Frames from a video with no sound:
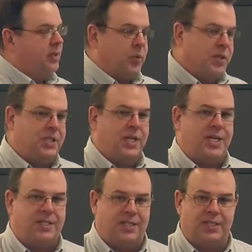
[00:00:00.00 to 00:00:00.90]

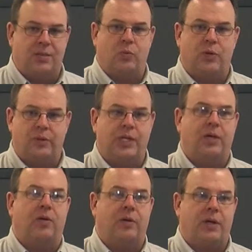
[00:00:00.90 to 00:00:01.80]
Depreciation is a real
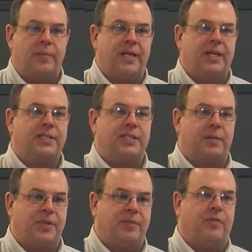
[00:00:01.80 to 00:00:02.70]
deal. I mean, it's
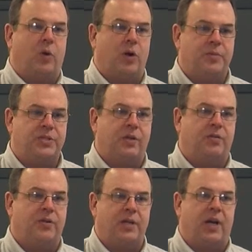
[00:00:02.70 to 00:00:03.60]
something farms
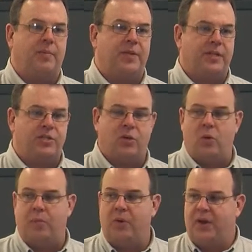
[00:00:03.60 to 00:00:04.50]
over time can show
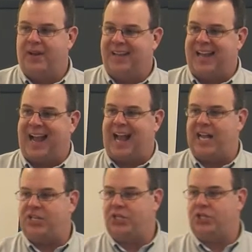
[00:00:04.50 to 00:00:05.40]
a
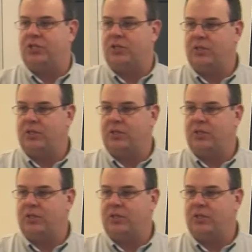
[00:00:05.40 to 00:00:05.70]
cash